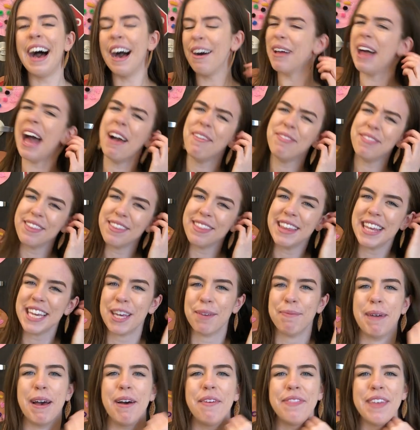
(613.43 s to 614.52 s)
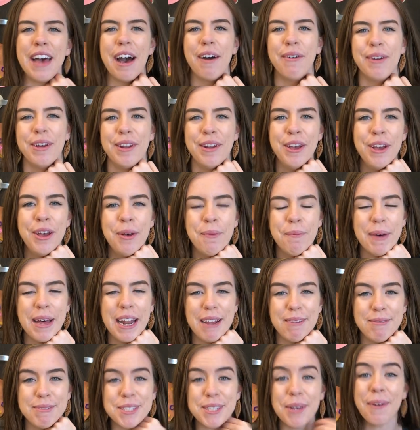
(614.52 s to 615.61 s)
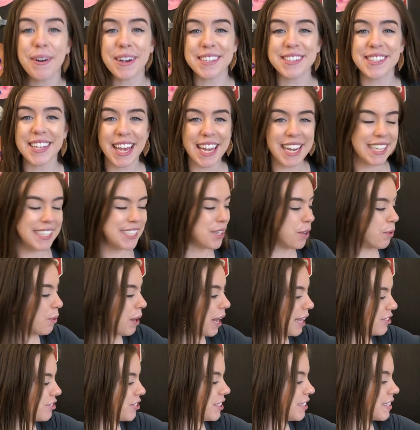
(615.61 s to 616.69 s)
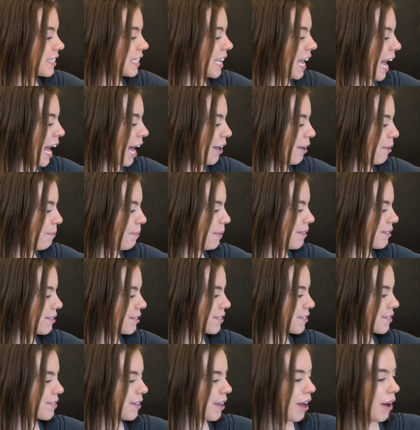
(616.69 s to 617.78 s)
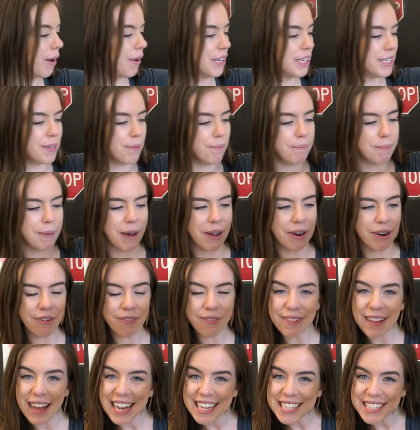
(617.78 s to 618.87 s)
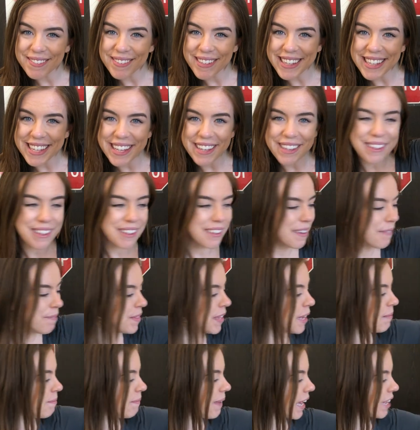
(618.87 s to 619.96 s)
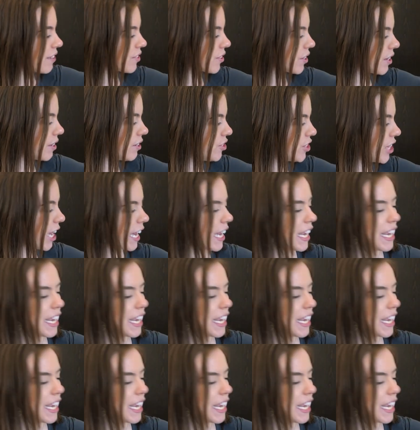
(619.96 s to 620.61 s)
I'll have to think about that one. But I'm so excited to watch these caterpillars grow into butterflies with you. Make sure you check